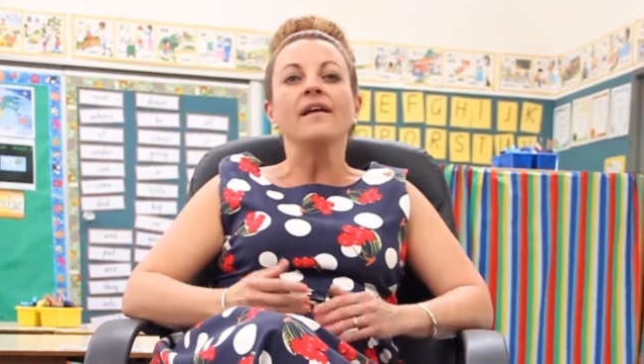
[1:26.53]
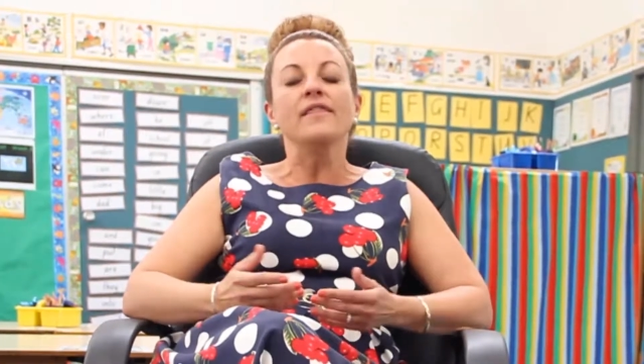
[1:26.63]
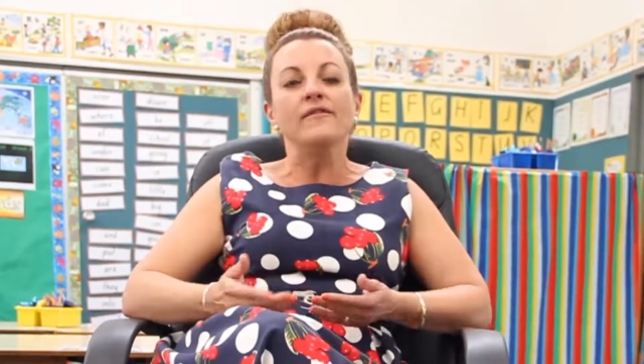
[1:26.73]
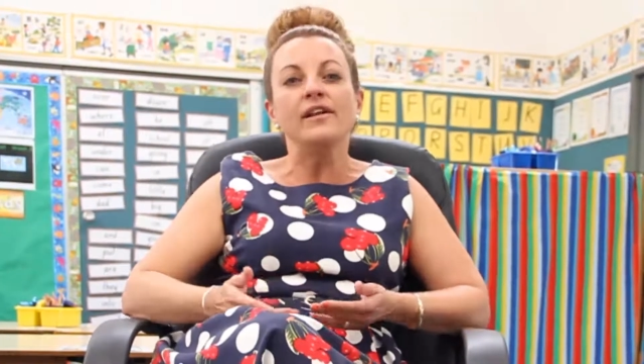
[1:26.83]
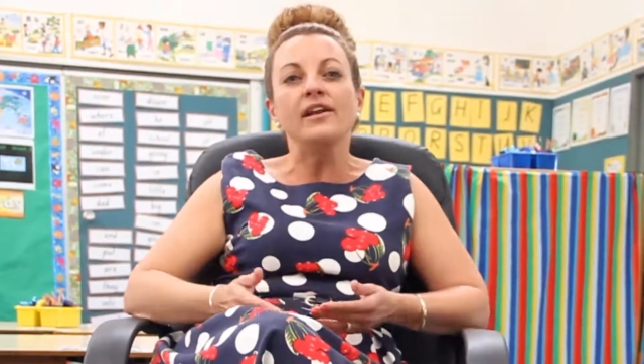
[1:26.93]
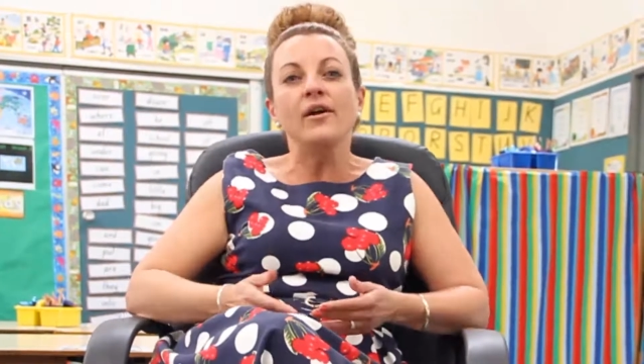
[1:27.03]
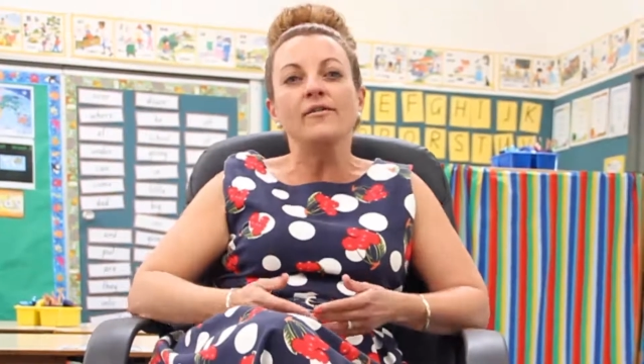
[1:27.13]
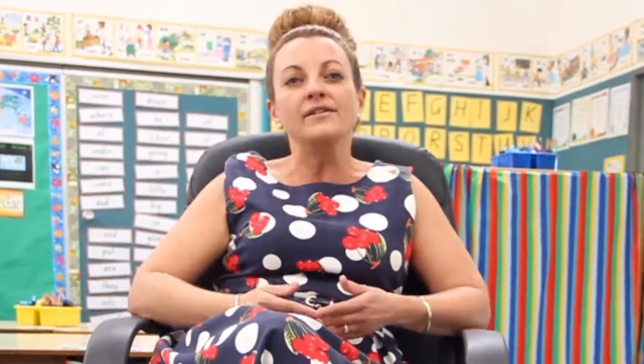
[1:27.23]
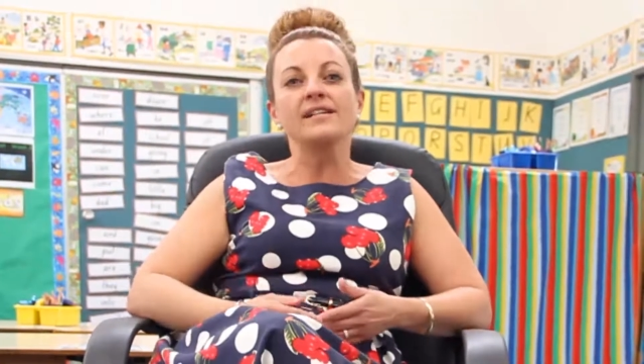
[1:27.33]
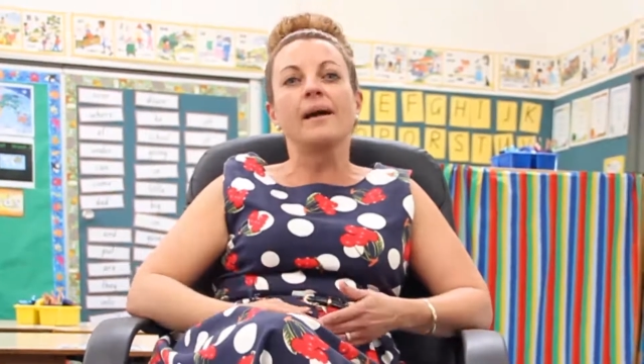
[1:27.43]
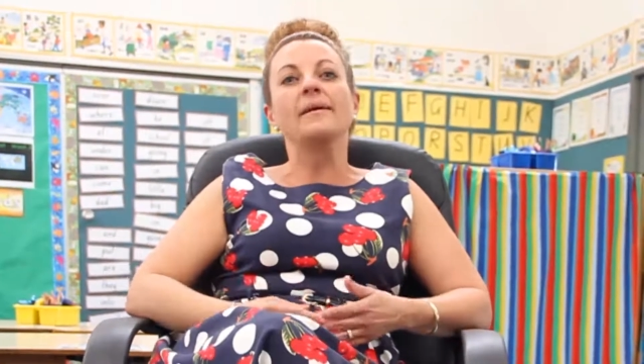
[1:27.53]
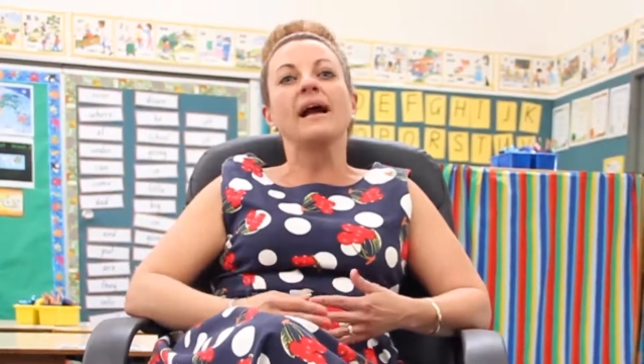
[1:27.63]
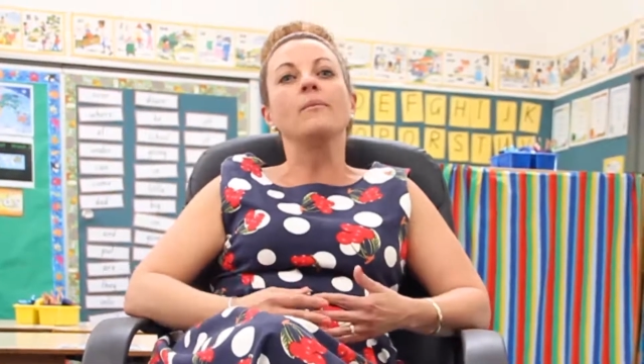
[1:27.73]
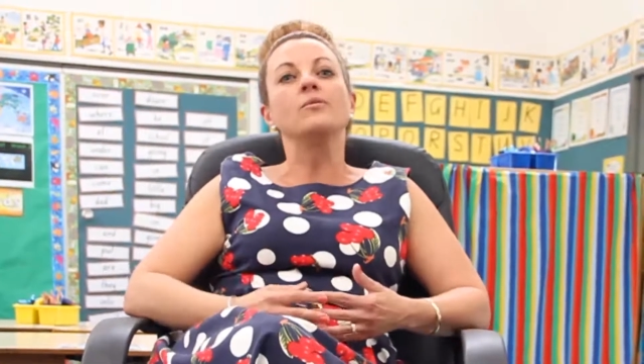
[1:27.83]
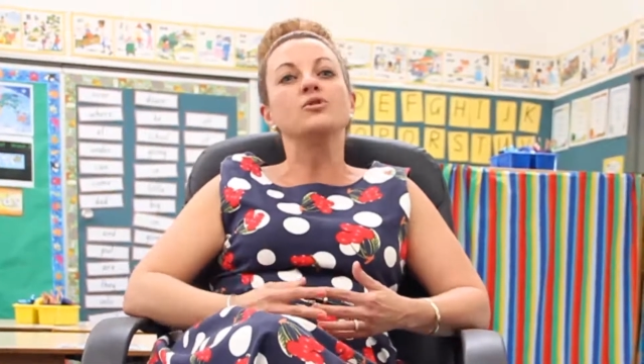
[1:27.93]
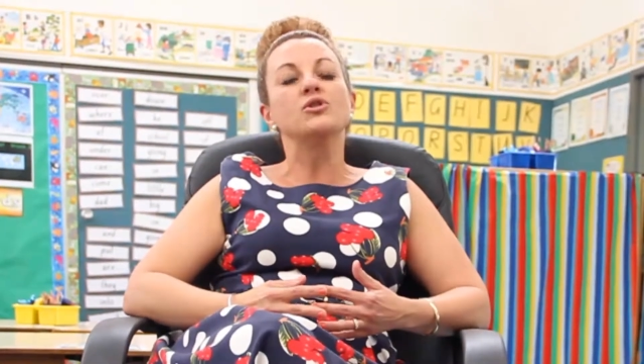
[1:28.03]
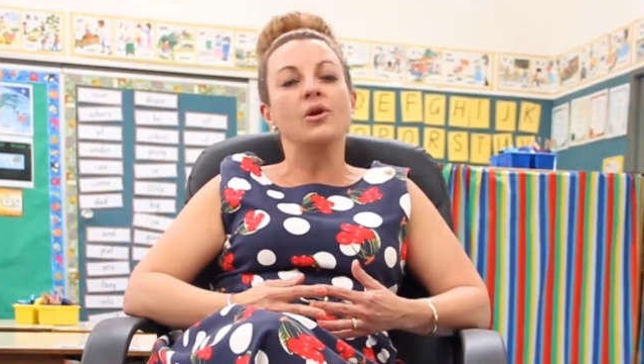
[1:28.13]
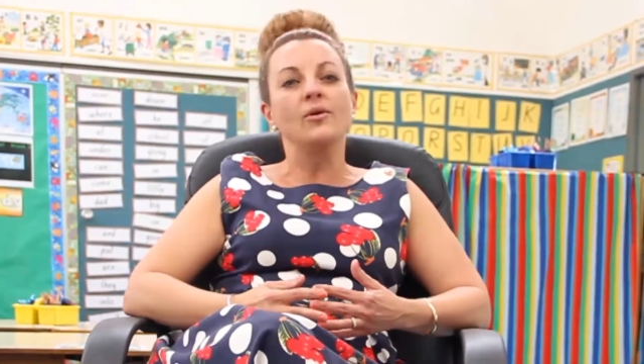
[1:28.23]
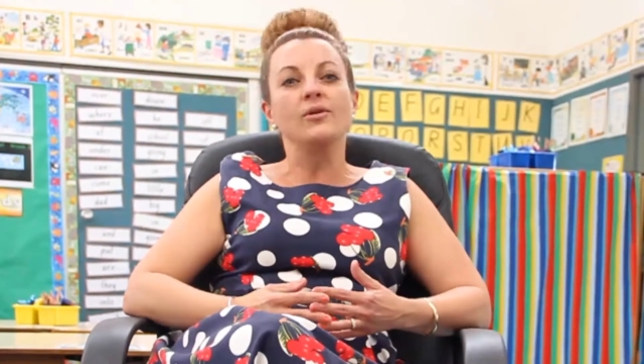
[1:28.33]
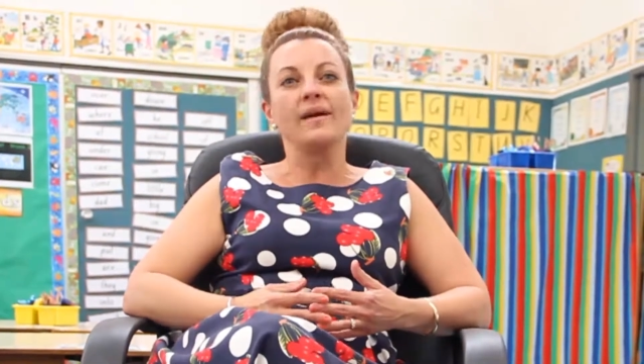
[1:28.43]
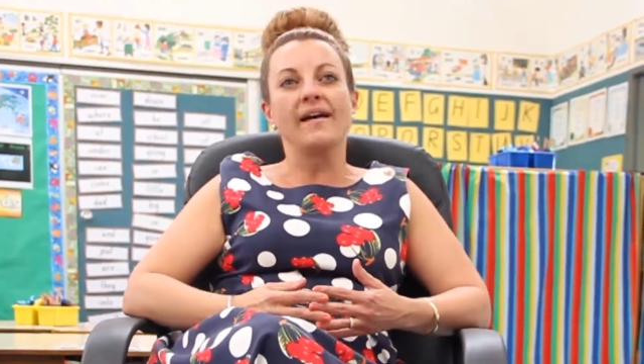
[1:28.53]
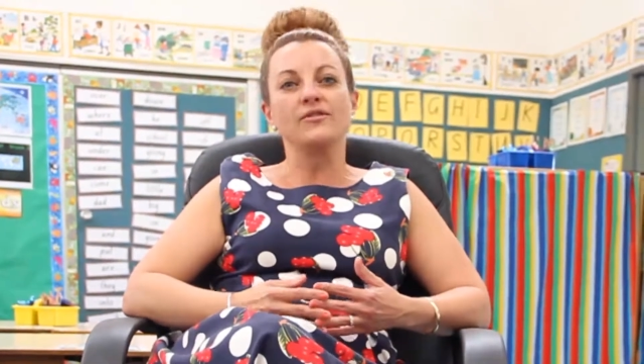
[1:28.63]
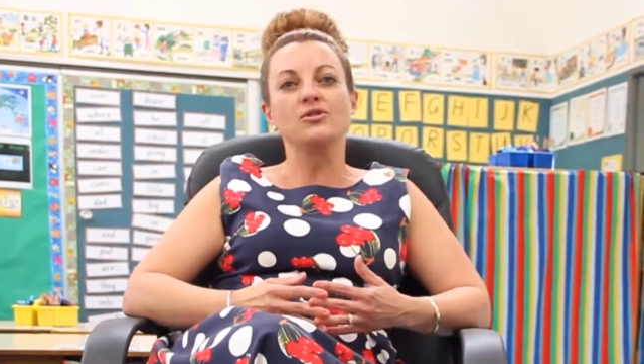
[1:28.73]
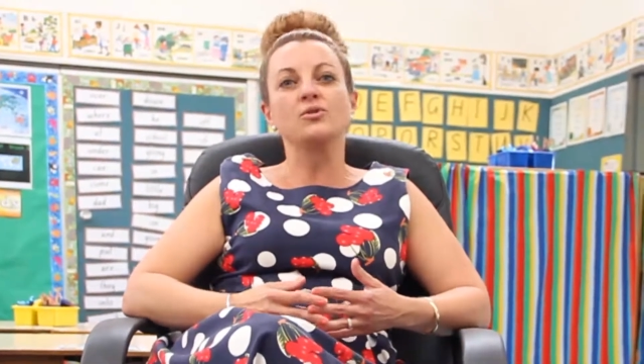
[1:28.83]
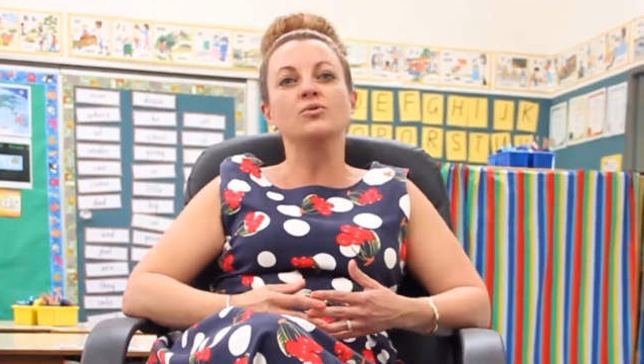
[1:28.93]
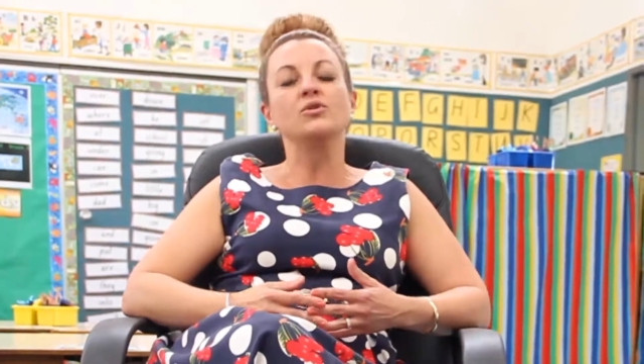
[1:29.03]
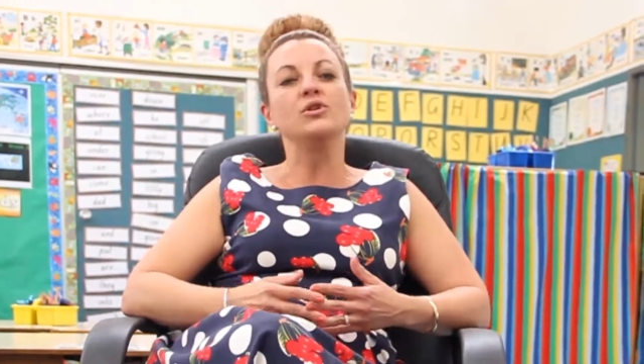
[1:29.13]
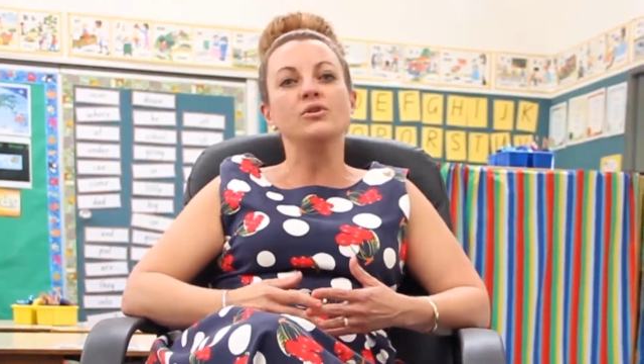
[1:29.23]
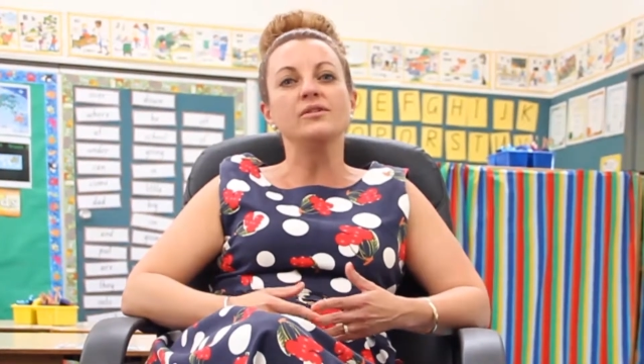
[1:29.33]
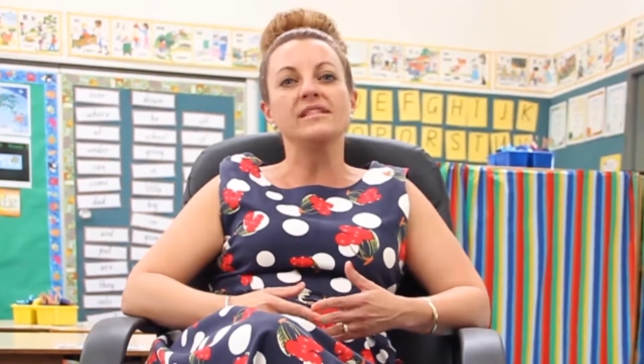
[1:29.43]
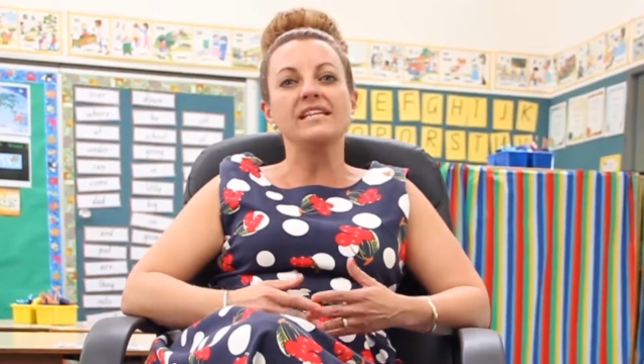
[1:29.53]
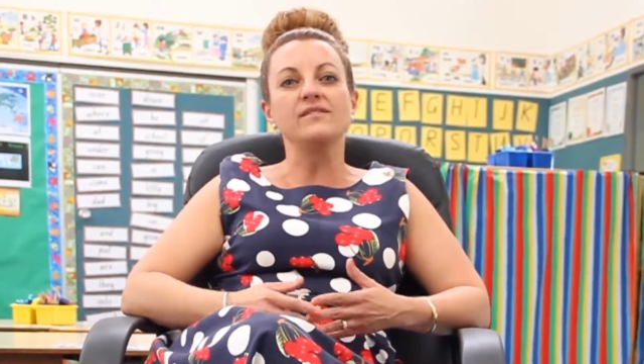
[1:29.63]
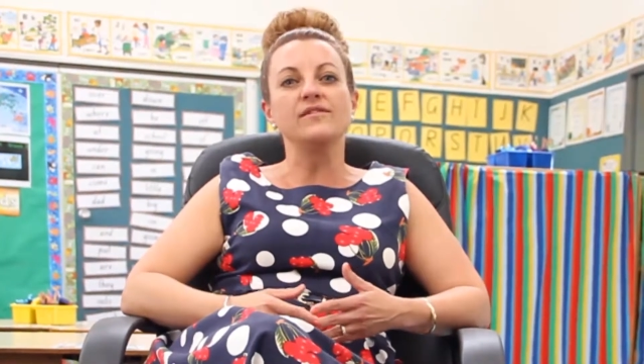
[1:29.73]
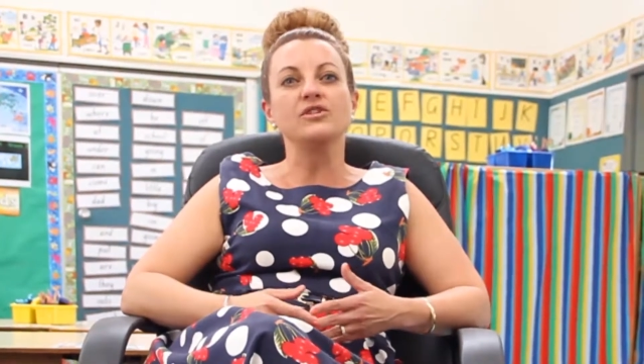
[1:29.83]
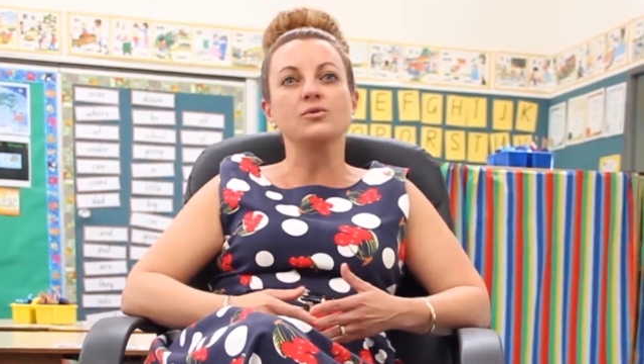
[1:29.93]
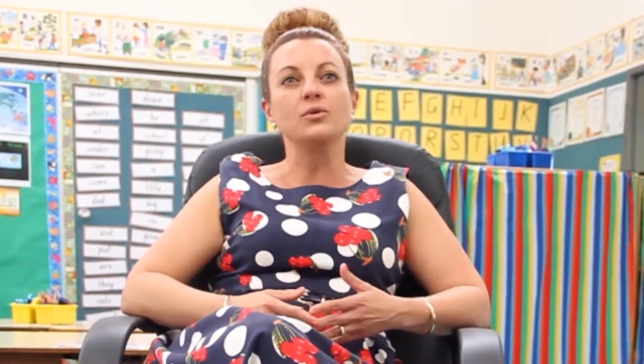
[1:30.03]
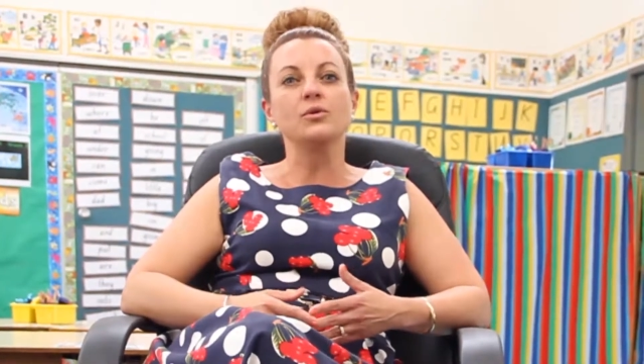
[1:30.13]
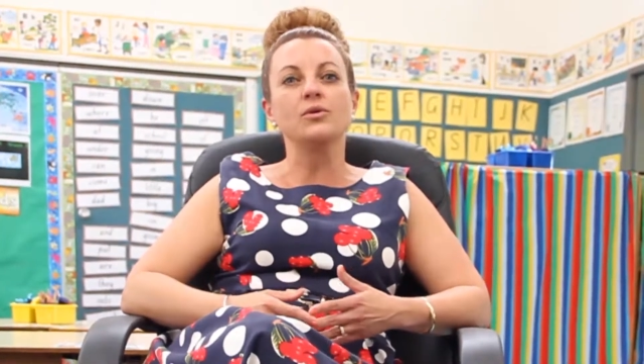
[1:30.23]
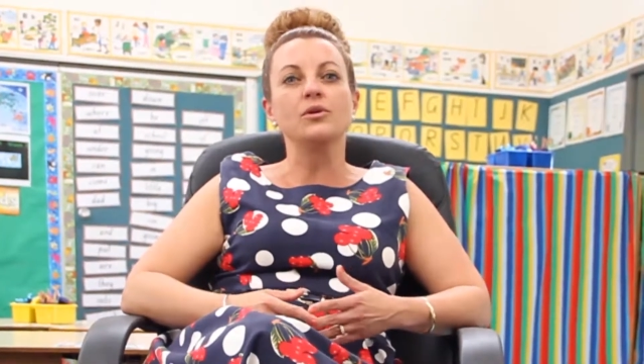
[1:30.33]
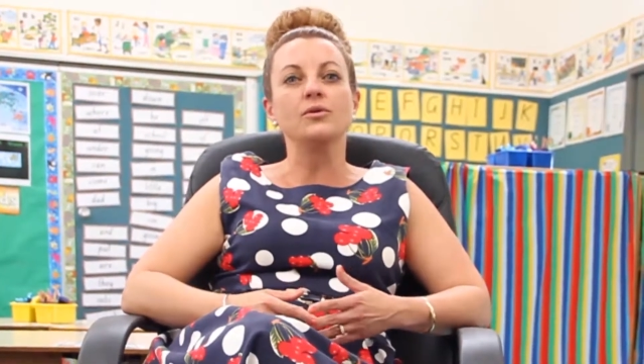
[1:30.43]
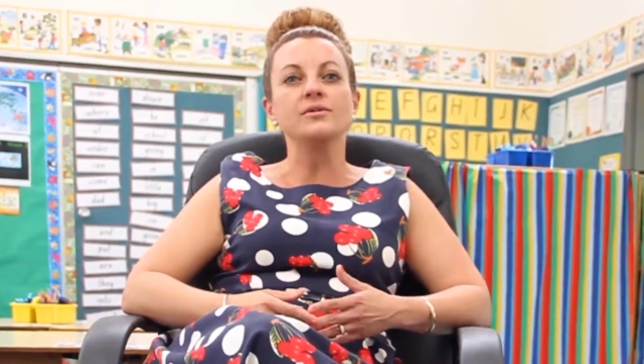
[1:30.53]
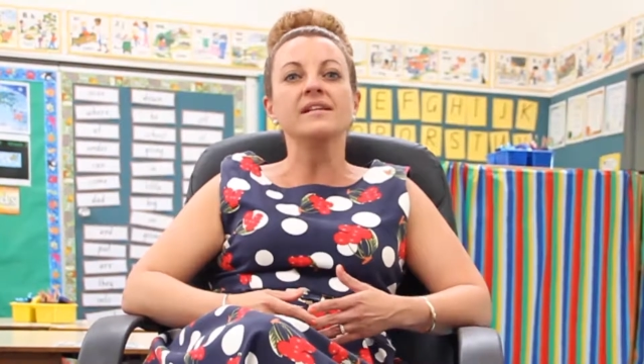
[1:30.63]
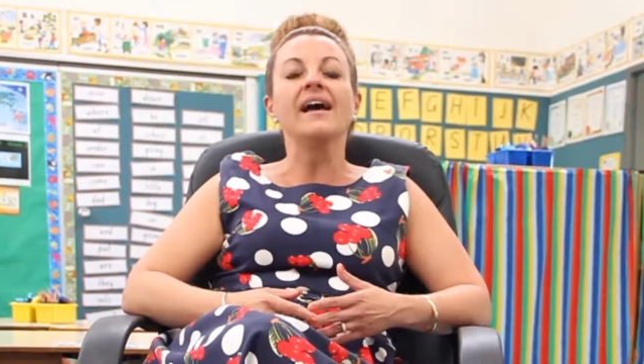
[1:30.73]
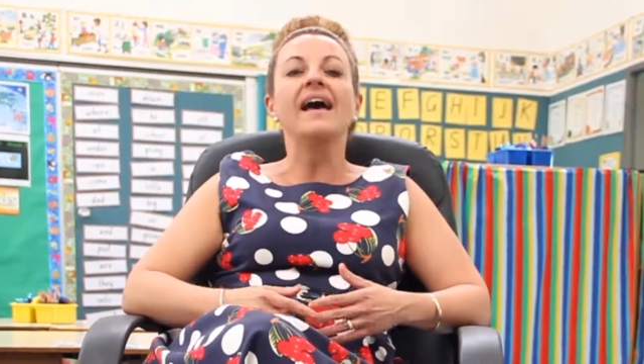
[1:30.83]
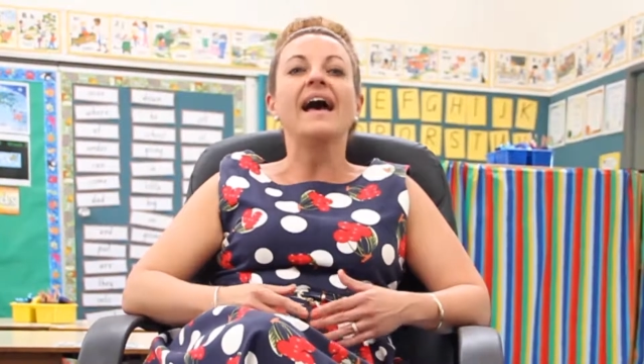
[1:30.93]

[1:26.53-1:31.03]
The video that's coming up will show you how the children use these visual cues